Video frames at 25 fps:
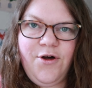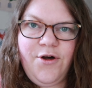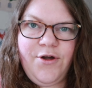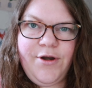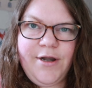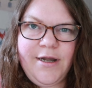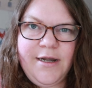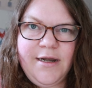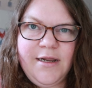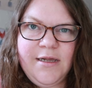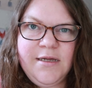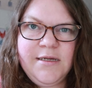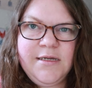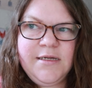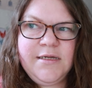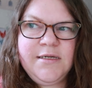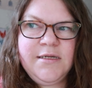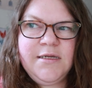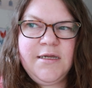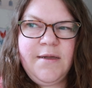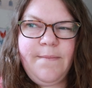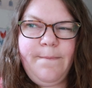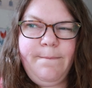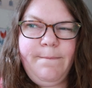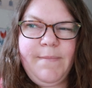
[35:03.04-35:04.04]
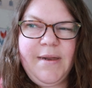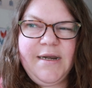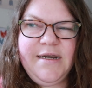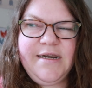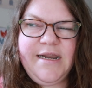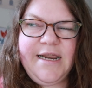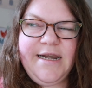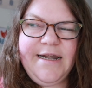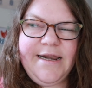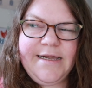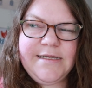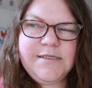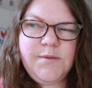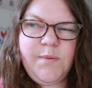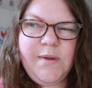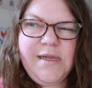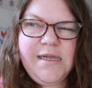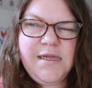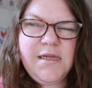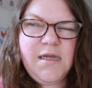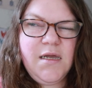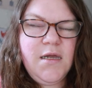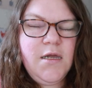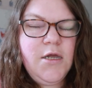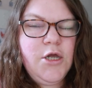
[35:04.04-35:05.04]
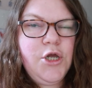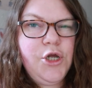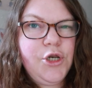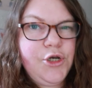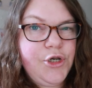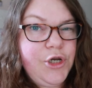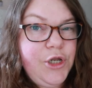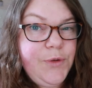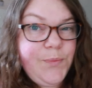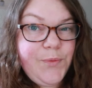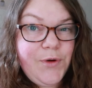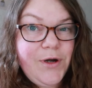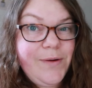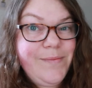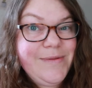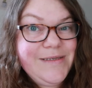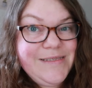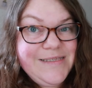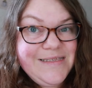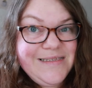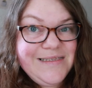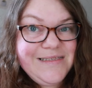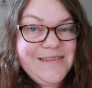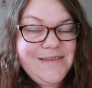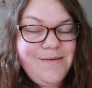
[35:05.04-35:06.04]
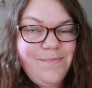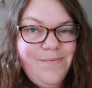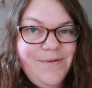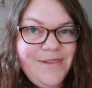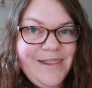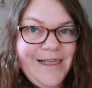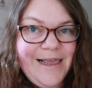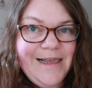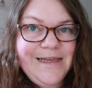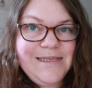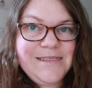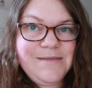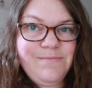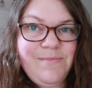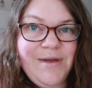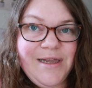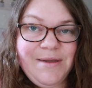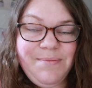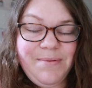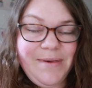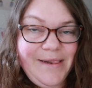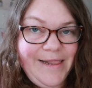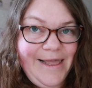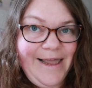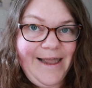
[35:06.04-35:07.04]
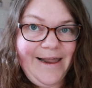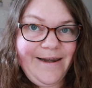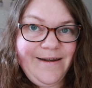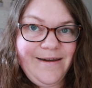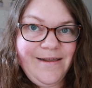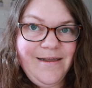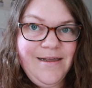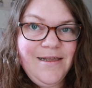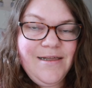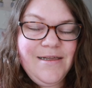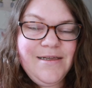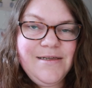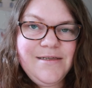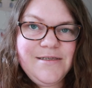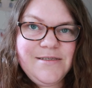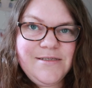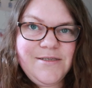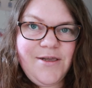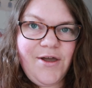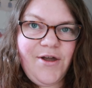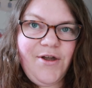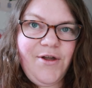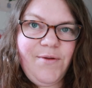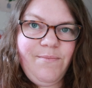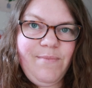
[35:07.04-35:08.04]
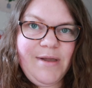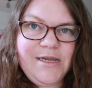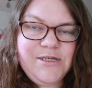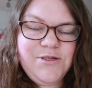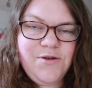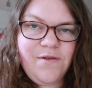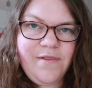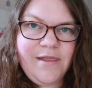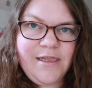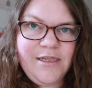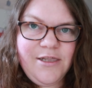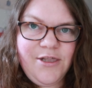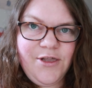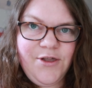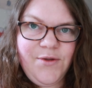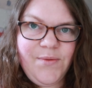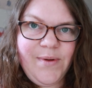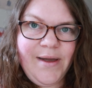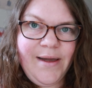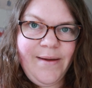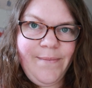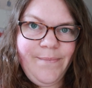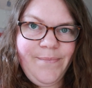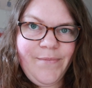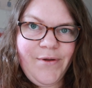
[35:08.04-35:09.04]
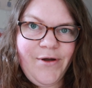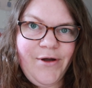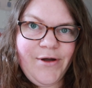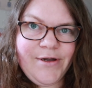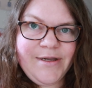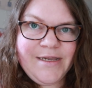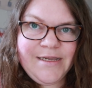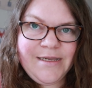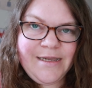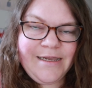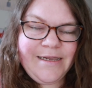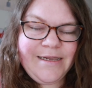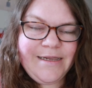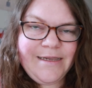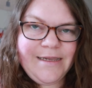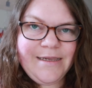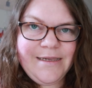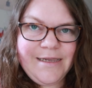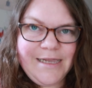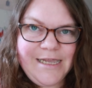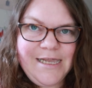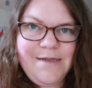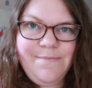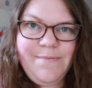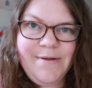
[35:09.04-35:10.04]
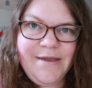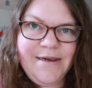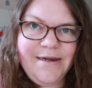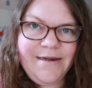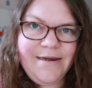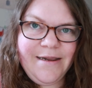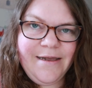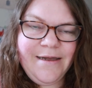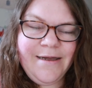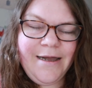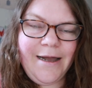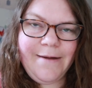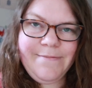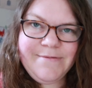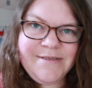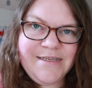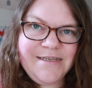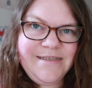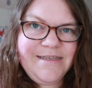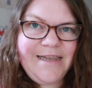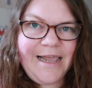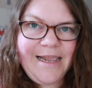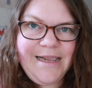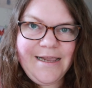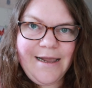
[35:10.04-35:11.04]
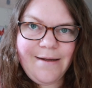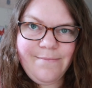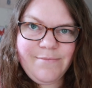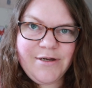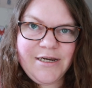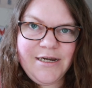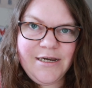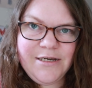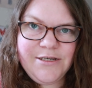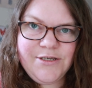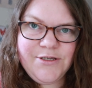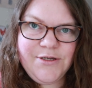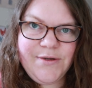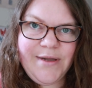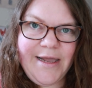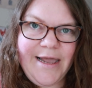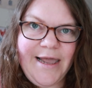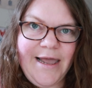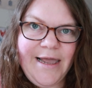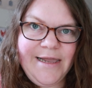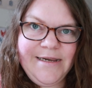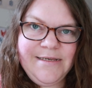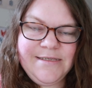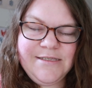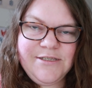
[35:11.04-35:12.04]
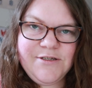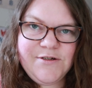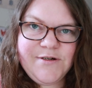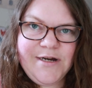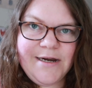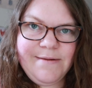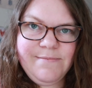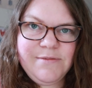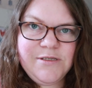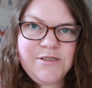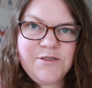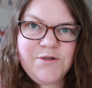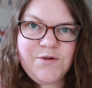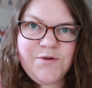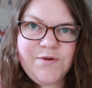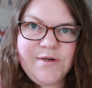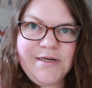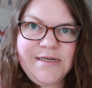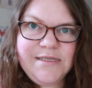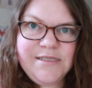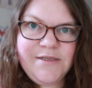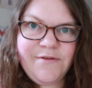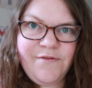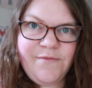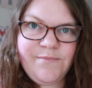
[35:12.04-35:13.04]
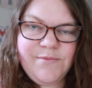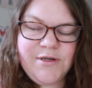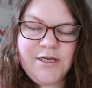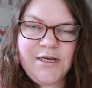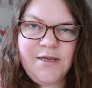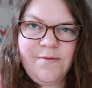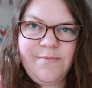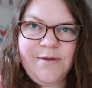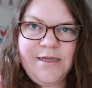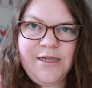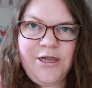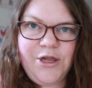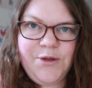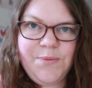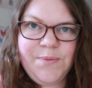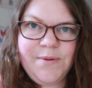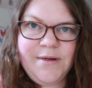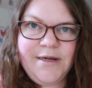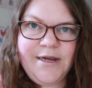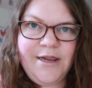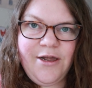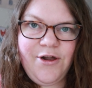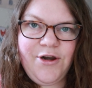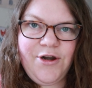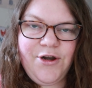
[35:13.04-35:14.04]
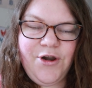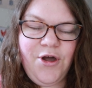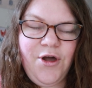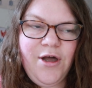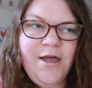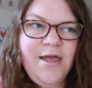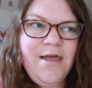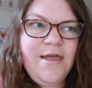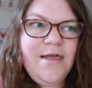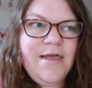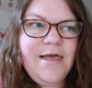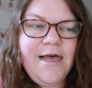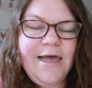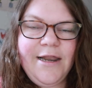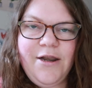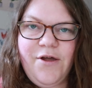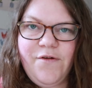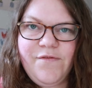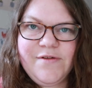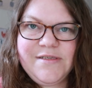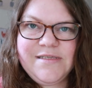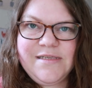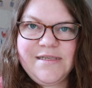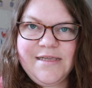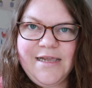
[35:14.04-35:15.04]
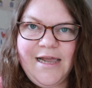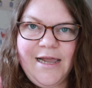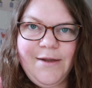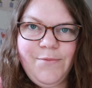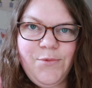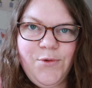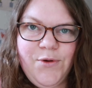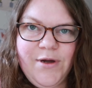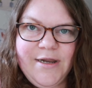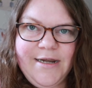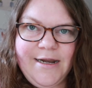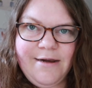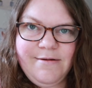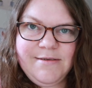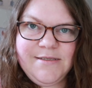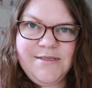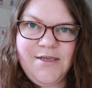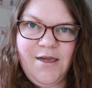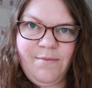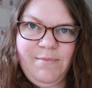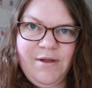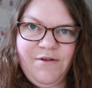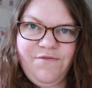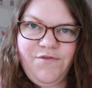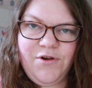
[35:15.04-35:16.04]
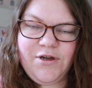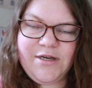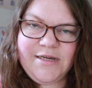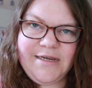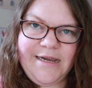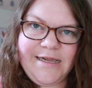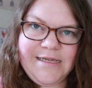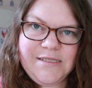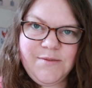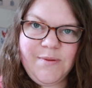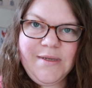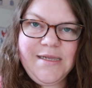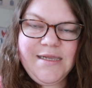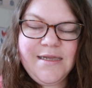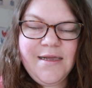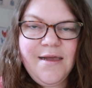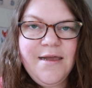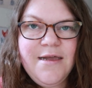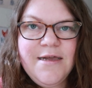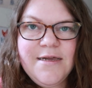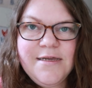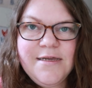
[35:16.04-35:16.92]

on Monday next week. No promises, but that is my plan, so make sure that you are keeping up to date. I'm gonna do Instagram stories if I'm gonna be opening it or not, and obviously I will announce it on my vlog next week,